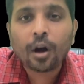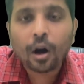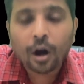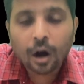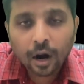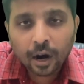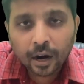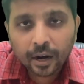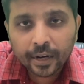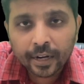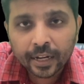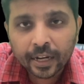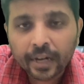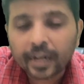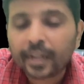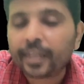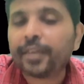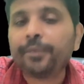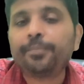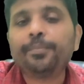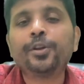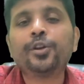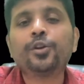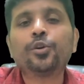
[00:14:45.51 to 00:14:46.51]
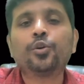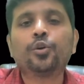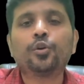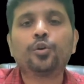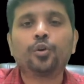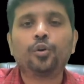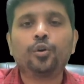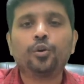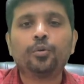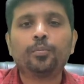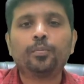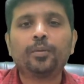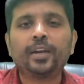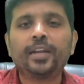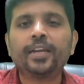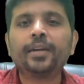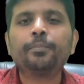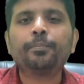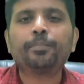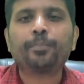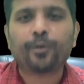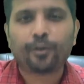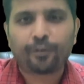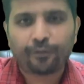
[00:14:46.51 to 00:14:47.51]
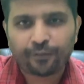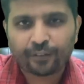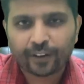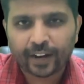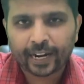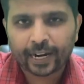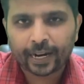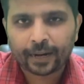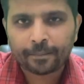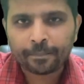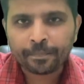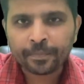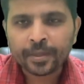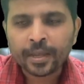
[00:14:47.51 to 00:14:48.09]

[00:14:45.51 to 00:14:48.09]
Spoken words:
order immunoglobulin profile.